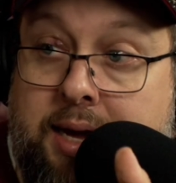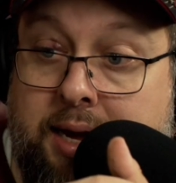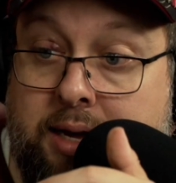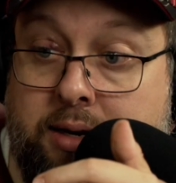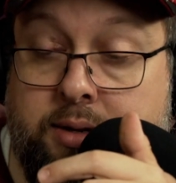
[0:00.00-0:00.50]

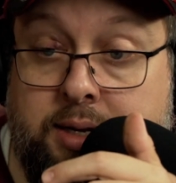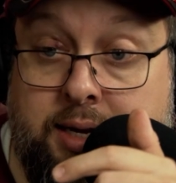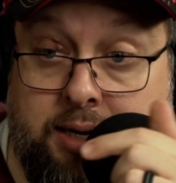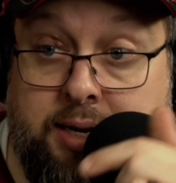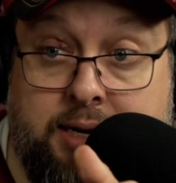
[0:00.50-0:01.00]
And
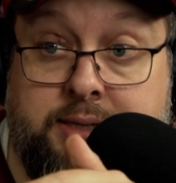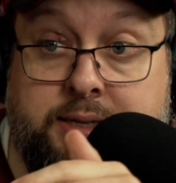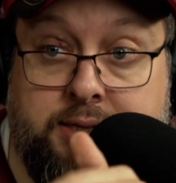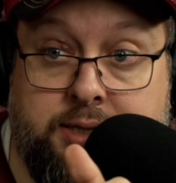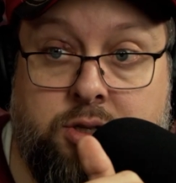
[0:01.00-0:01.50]
it is a
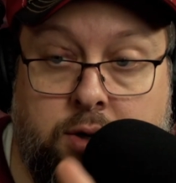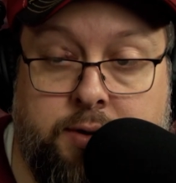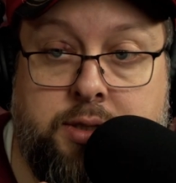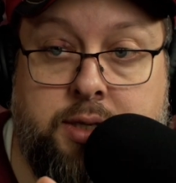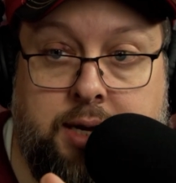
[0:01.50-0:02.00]

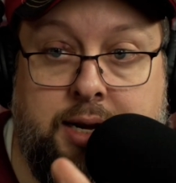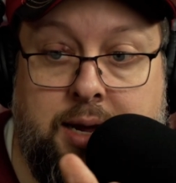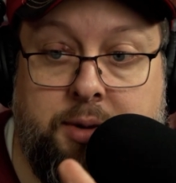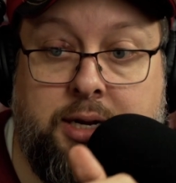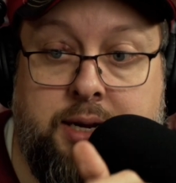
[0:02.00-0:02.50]
disservice to dynamic